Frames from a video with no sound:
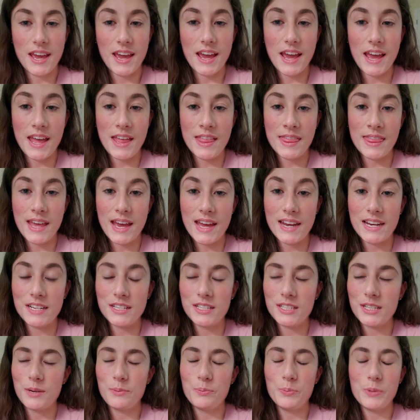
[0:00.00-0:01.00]
And that
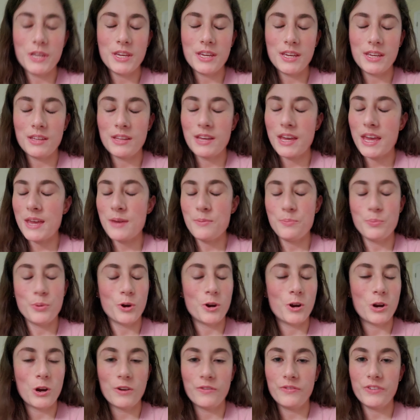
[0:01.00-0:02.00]
ended up being a
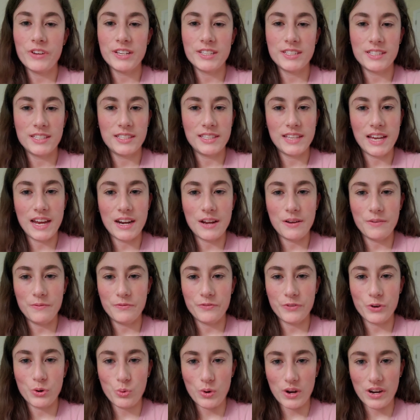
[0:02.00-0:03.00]
perfect
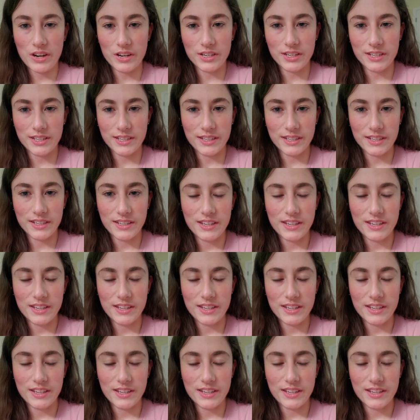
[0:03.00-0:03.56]
setup for work.